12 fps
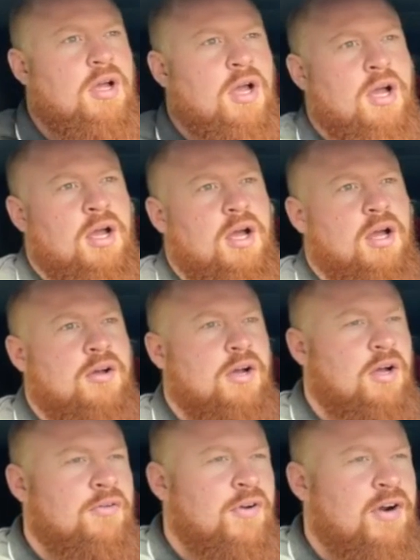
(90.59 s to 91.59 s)

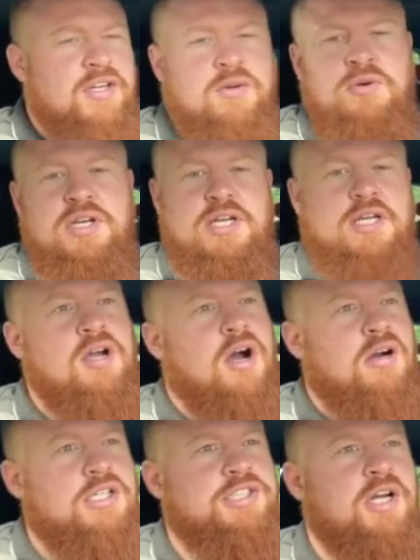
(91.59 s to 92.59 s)
a very unique
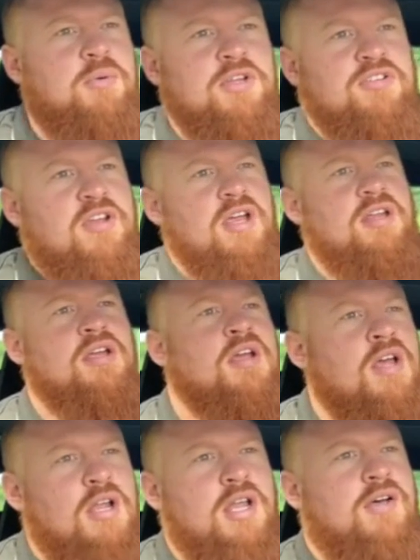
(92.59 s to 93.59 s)
car, shall we say.
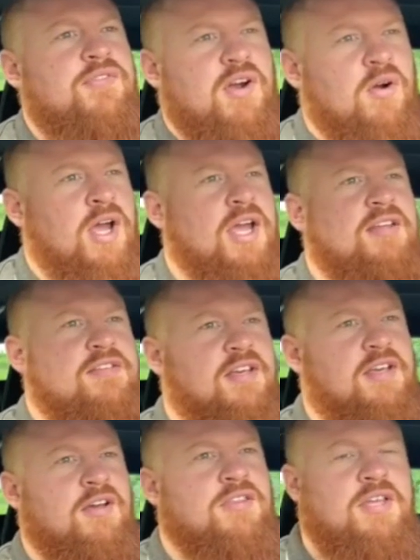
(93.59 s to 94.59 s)
Love it or hate
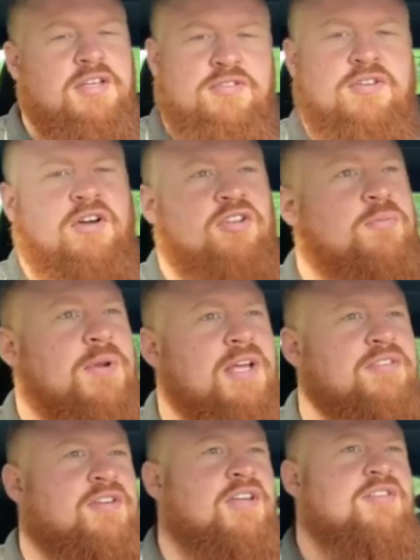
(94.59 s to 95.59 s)
it, I think it's got its
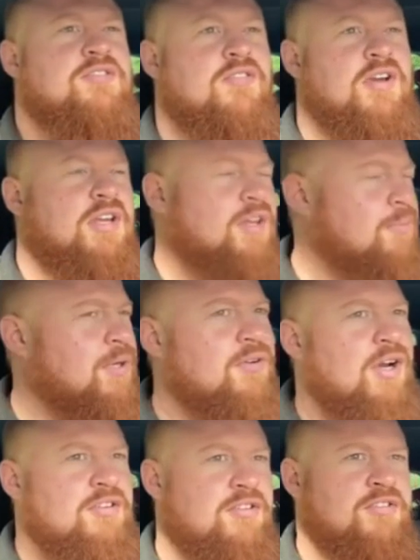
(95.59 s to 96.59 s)
place in history, and it'd be
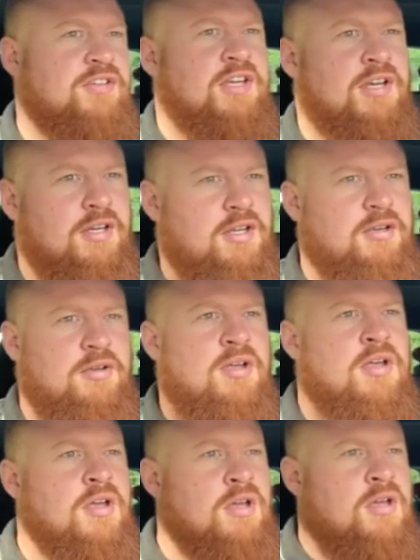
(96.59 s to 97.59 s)
great to see
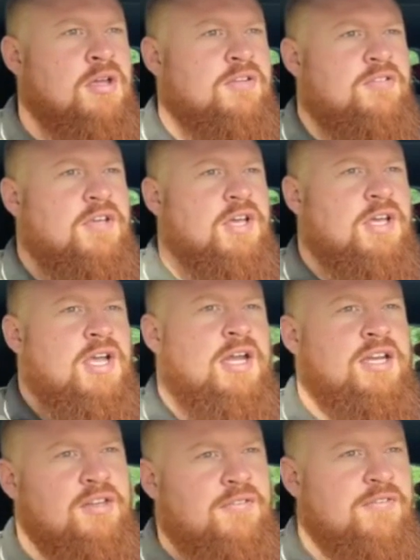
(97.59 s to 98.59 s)
it
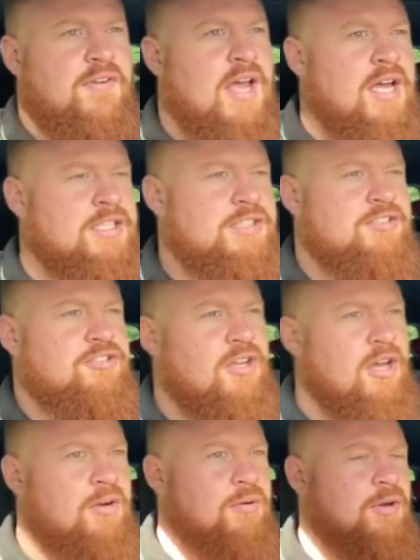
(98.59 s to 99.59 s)
again in the flesh.
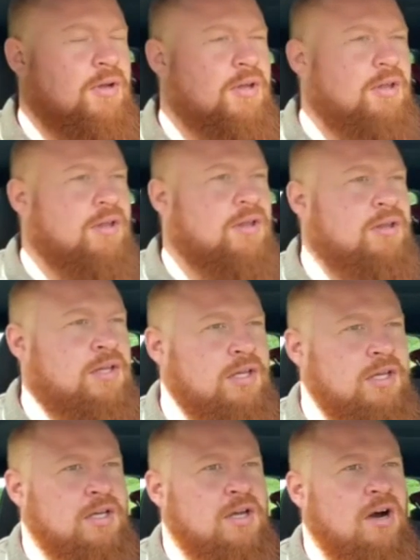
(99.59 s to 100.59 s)
So
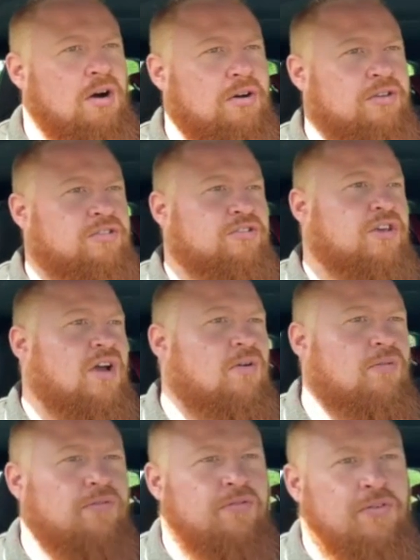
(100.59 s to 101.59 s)
the car itself